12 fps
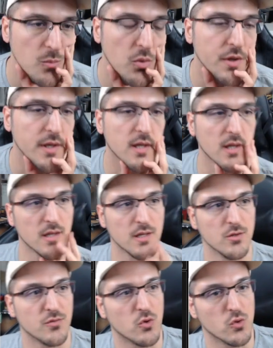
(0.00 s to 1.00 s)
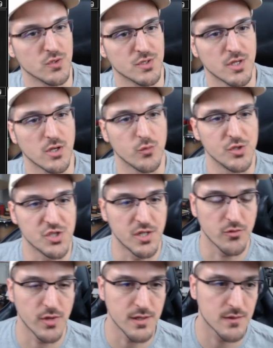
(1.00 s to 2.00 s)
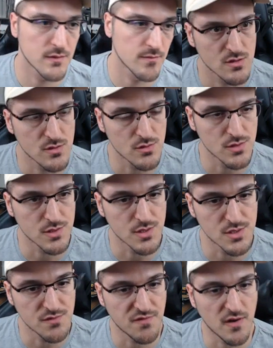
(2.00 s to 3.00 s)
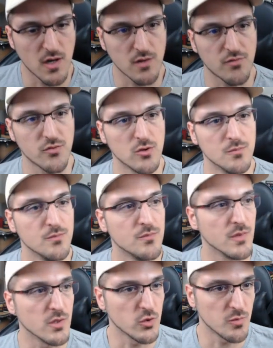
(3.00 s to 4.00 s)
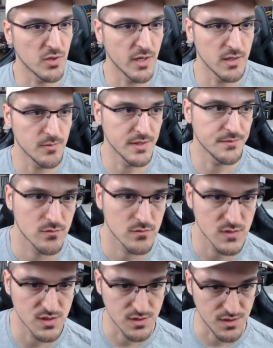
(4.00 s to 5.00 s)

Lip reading: Opponent can, of course, regenerate. So this is far from a good play, but it's a